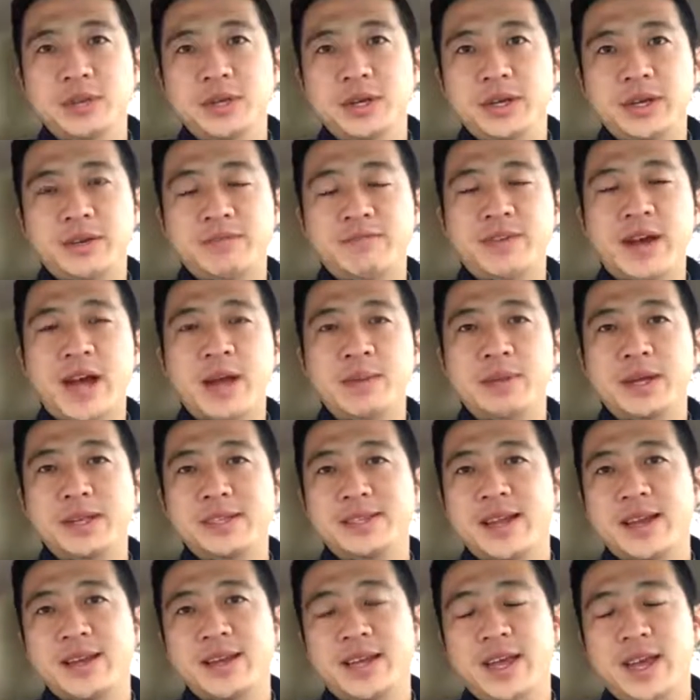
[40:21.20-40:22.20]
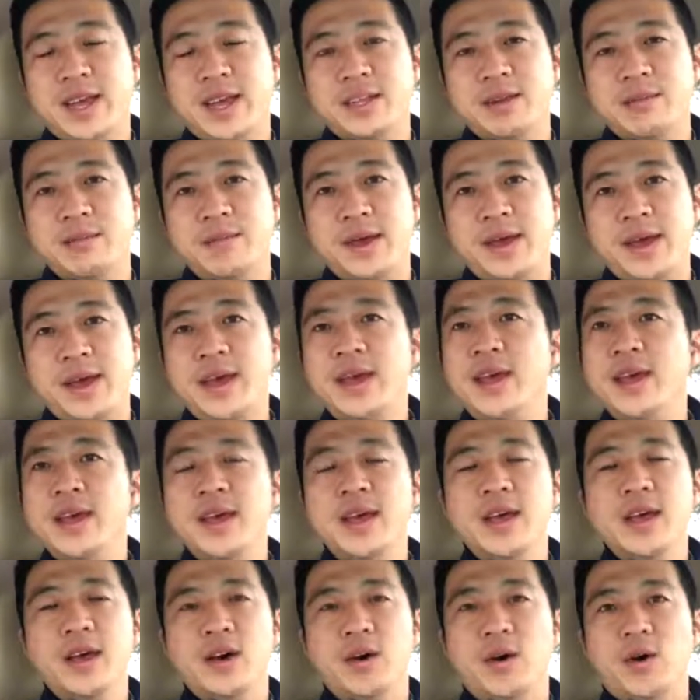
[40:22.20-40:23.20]
me, you can find me at 10K on the Bay,
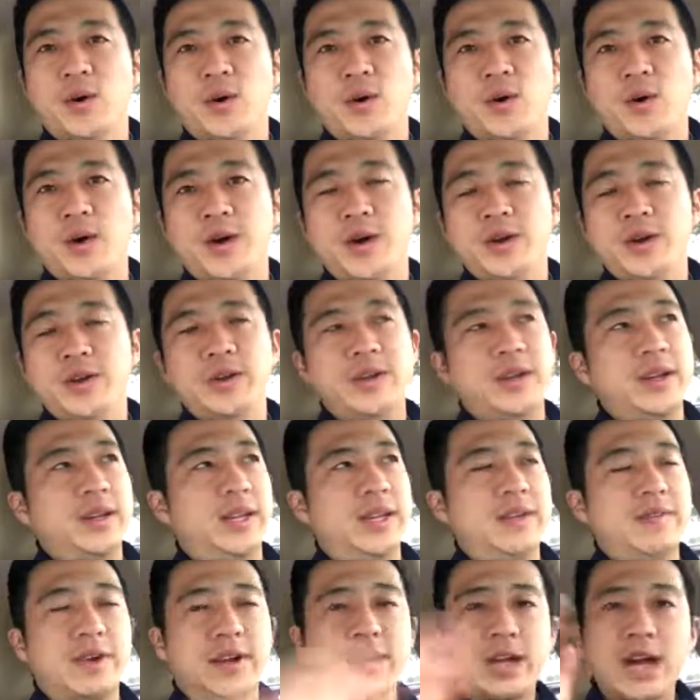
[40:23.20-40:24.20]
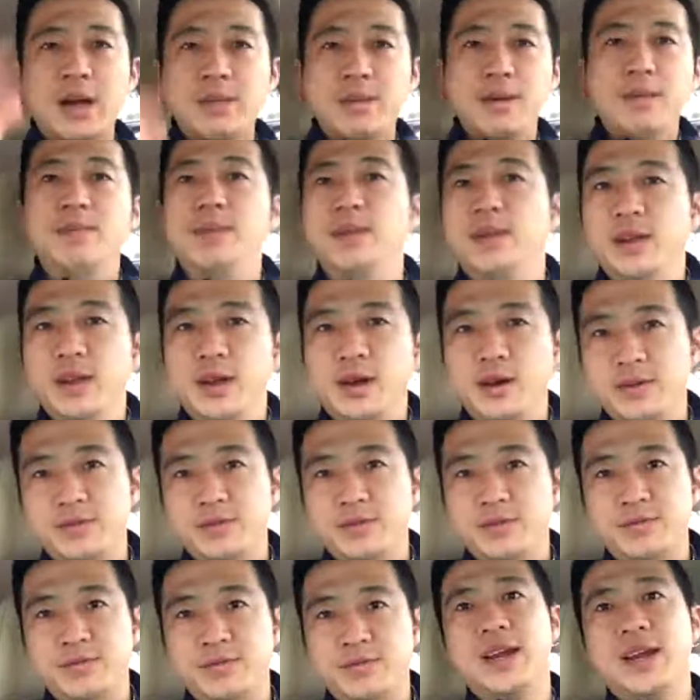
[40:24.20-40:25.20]
or you can leave a comment below.
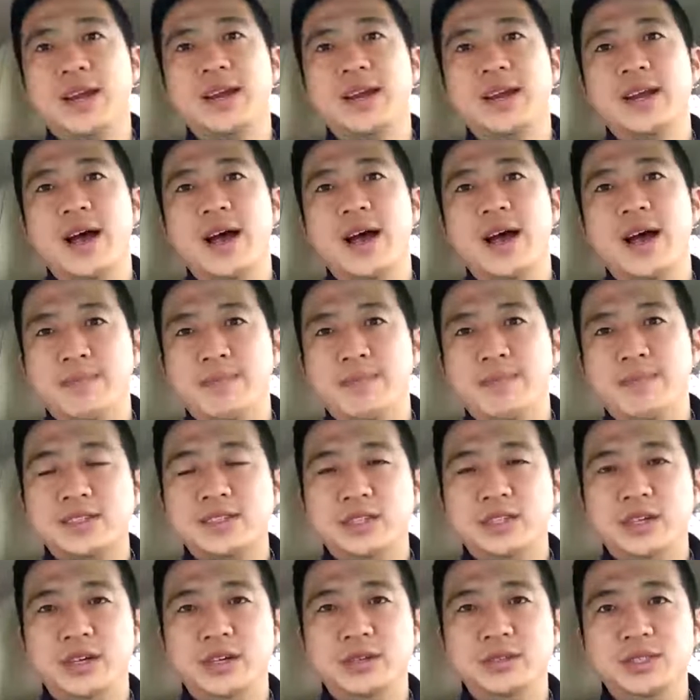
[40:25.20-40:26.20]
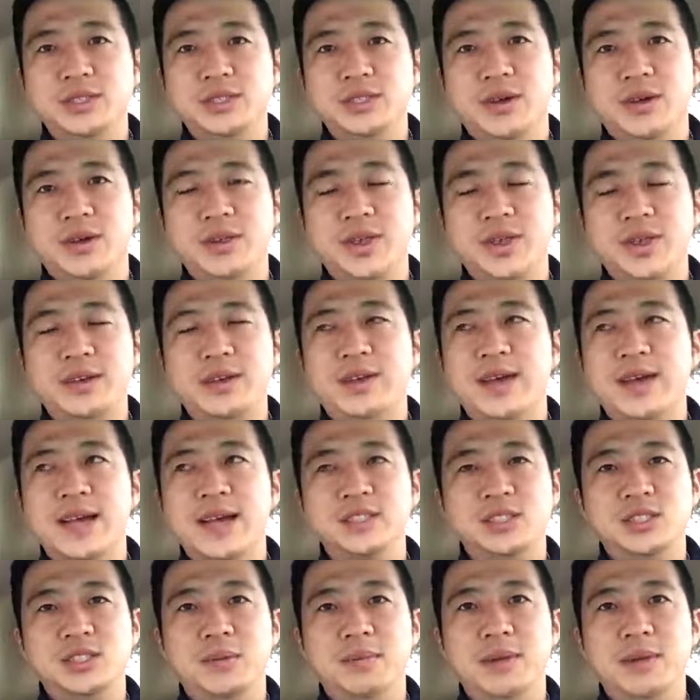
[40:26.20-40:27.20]
Frank and I will get back to you. So thank you
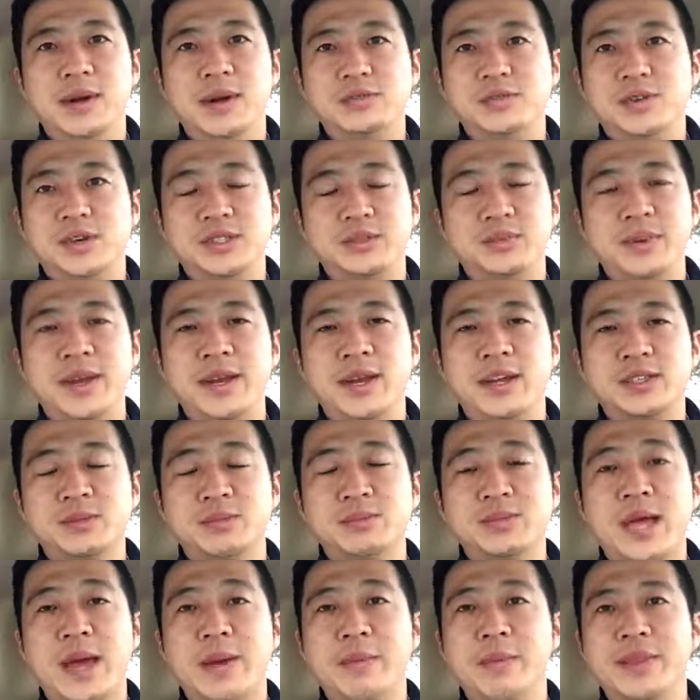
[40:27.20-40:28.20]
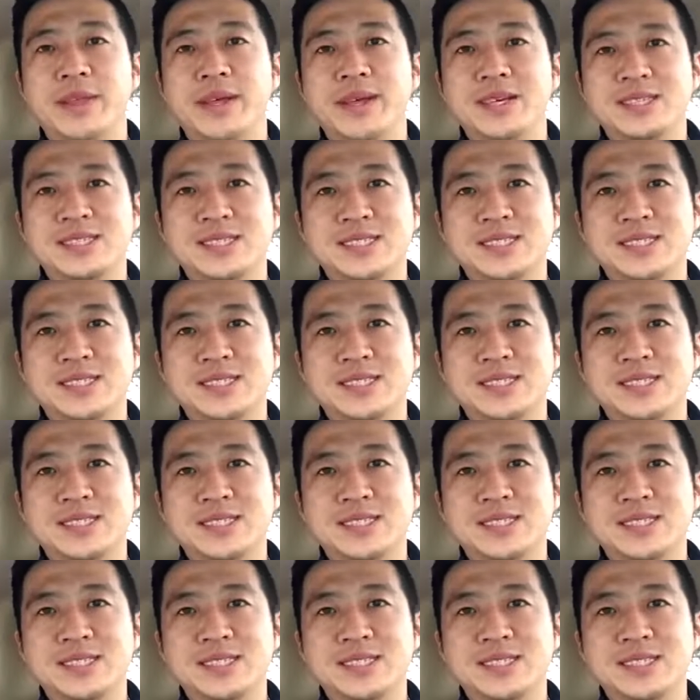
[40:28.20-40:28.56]
guys so much for spending some time with us.